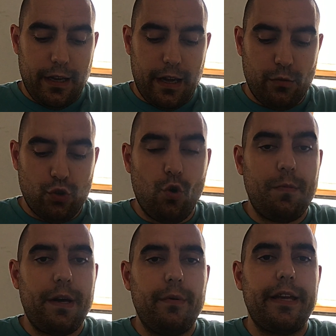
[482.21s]
I was
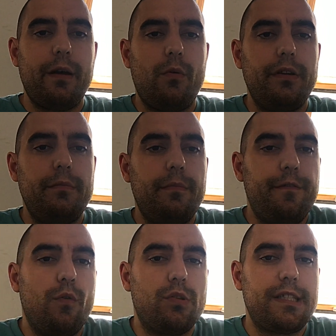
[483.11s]
hoping that we'd get one in
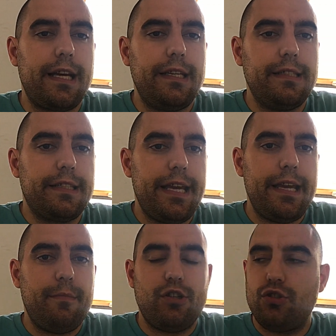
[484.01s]
before Saturday's
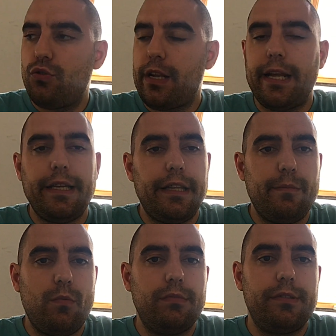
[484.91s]
game, which is not likely at the
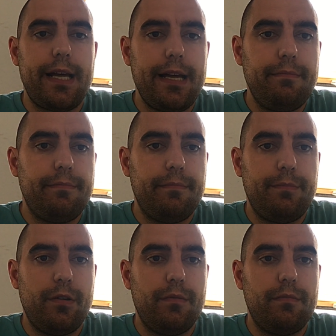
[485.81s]
moment in time.
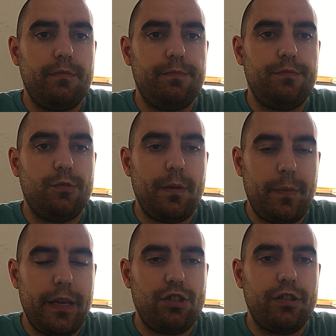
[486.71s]
But just be
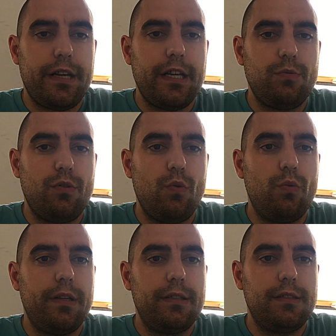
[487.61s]
patient, guys, with the
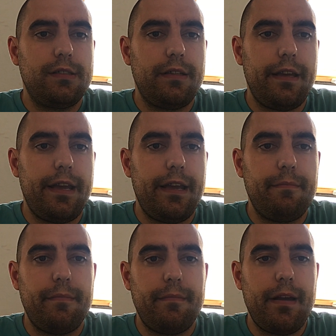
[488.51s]
owners.
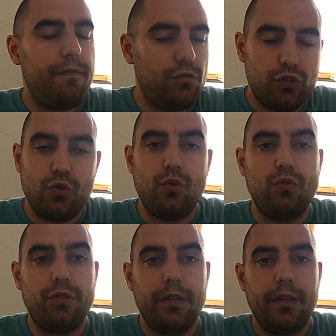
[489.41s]
Everything's
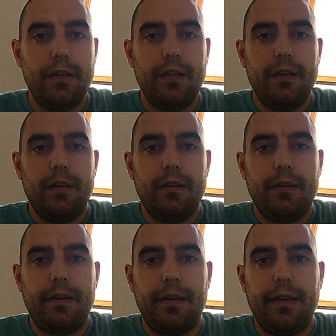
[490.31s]
good.
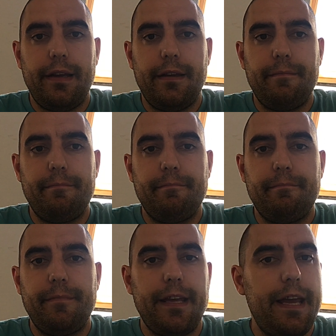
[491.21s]

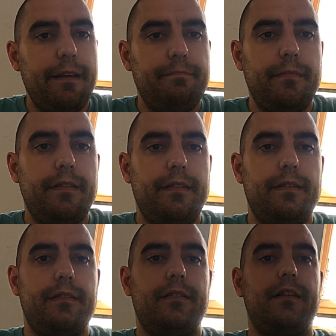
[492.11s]
Yeah,
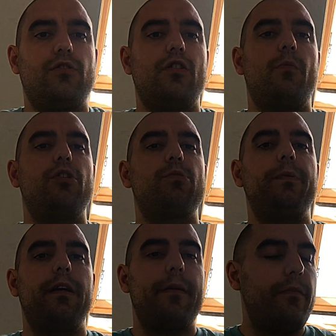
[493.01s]
that's all I want to
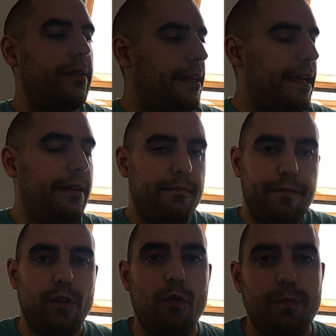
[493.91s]
speak about today. A
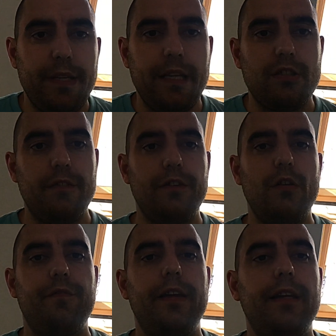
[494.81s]
few updates on a few
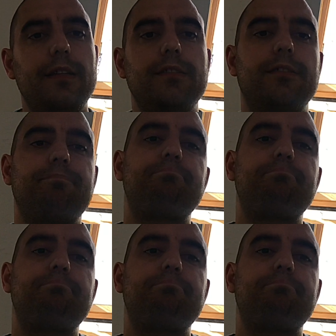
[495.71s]
things.